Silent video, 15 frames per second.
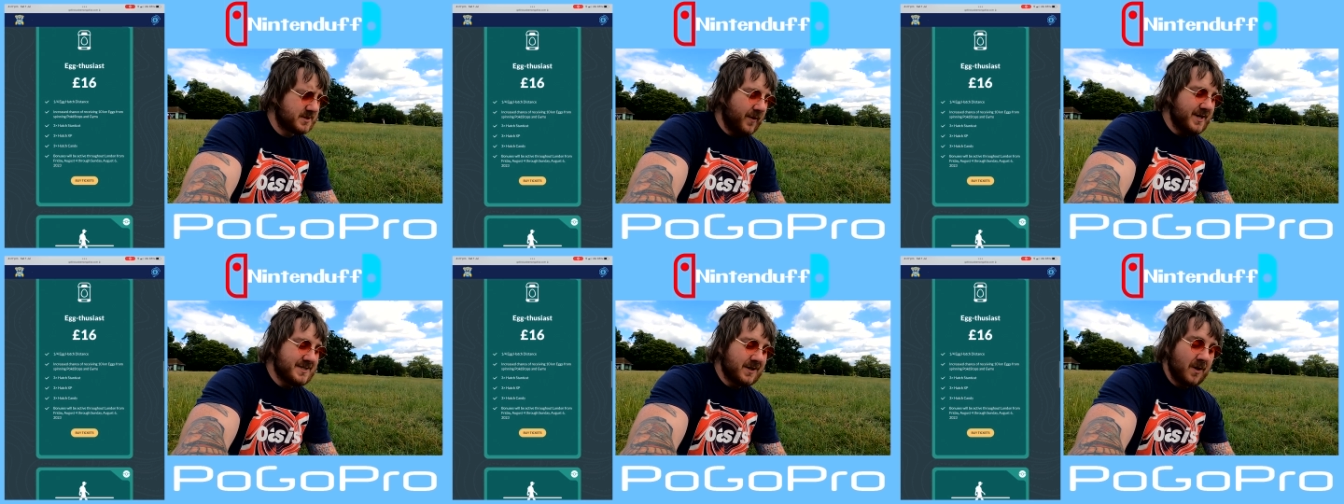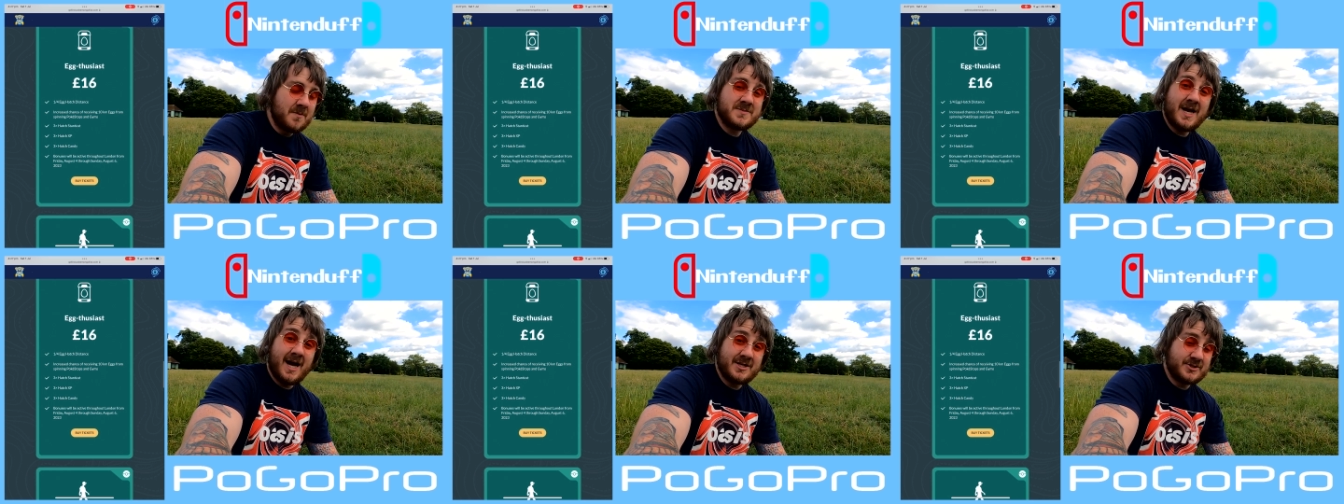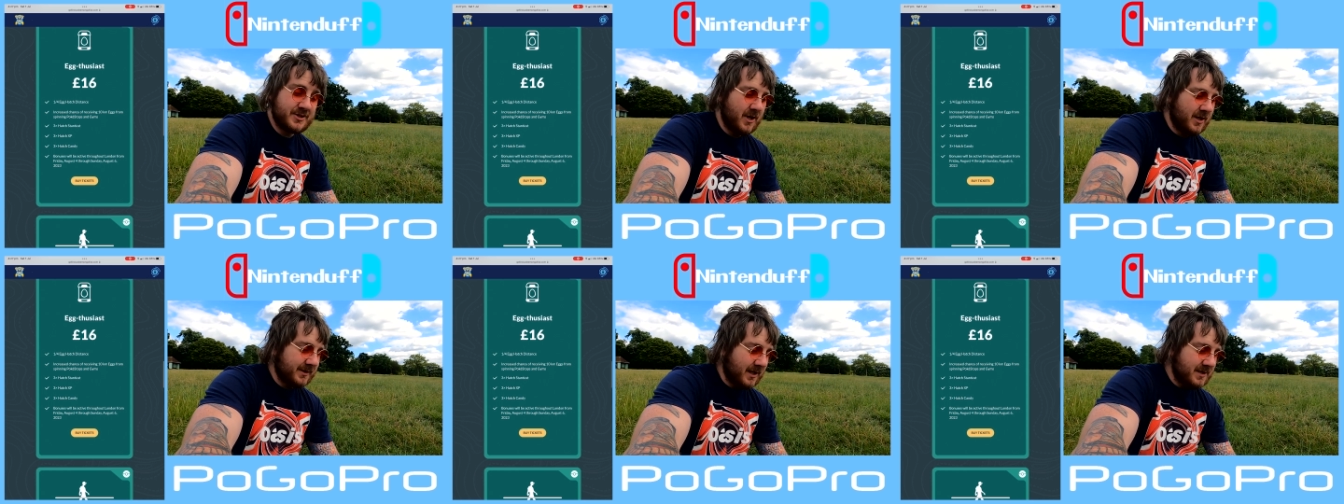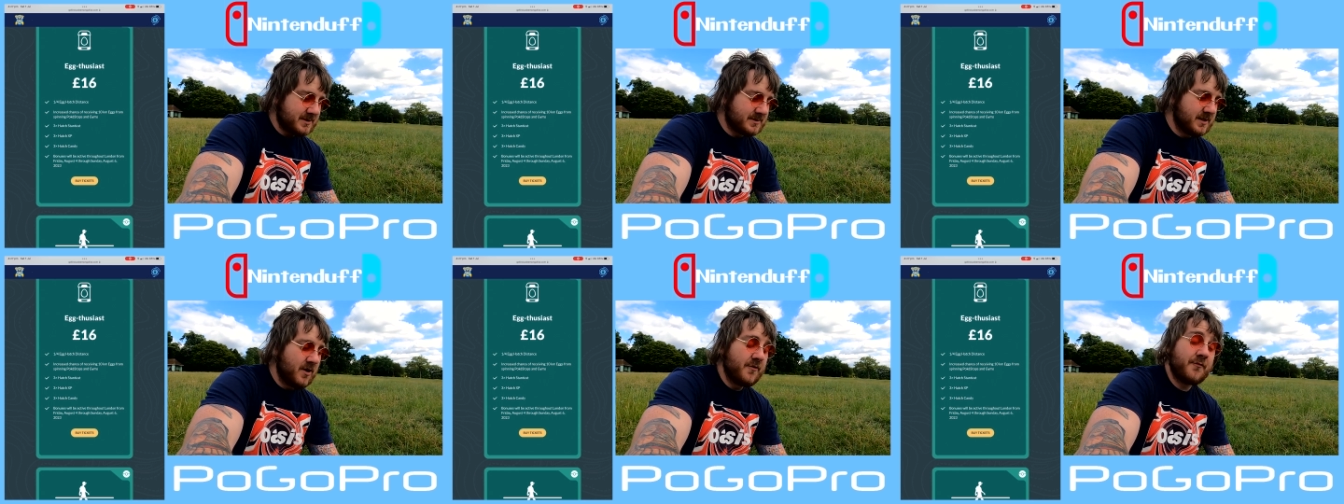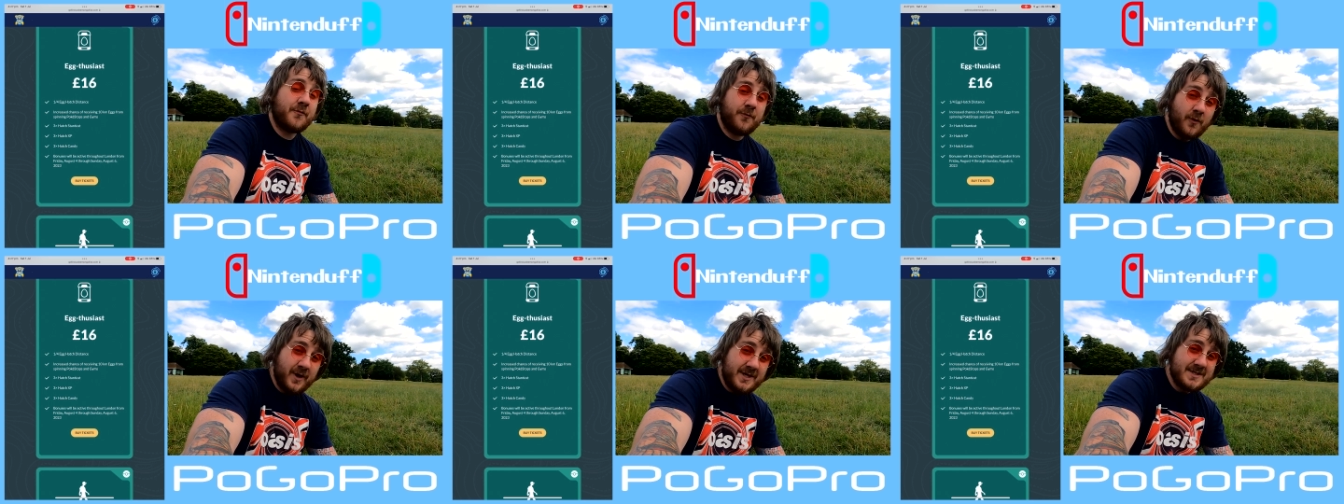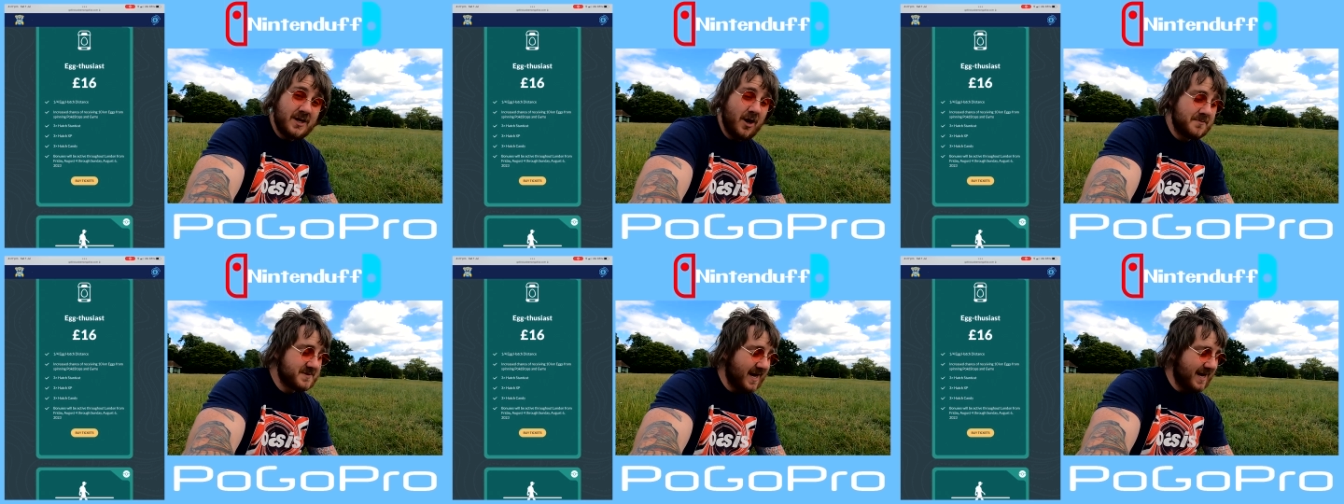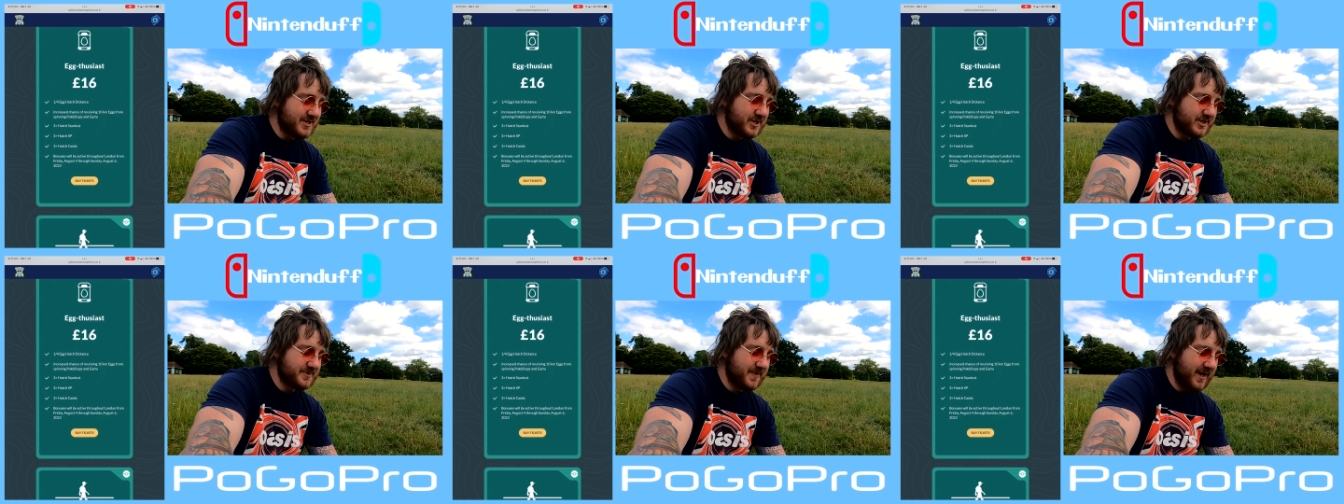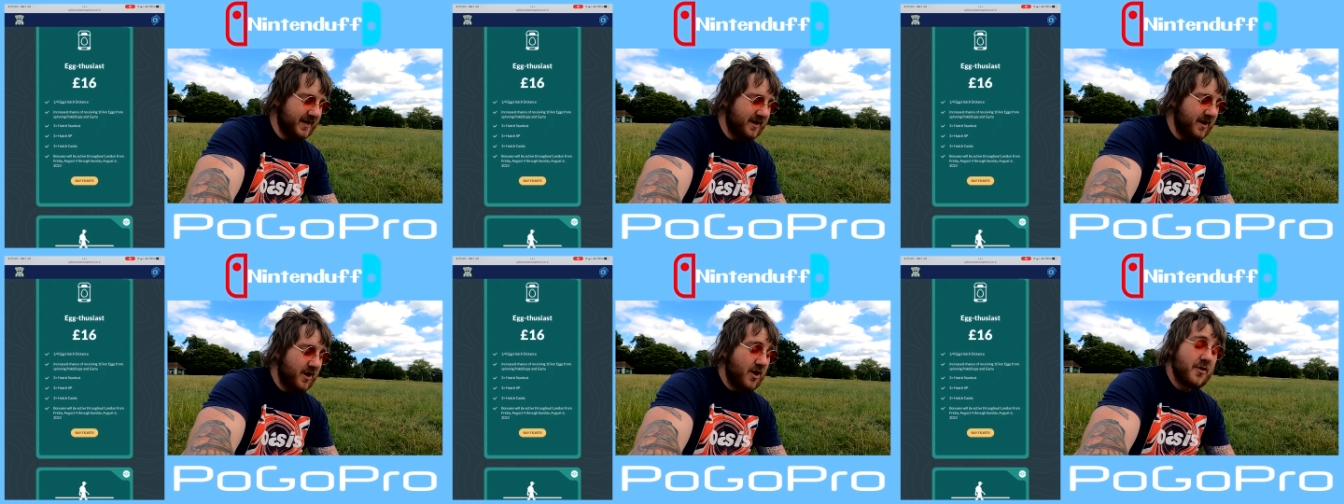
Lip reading: 3 times hatch Stardust, 3 times hatch XP,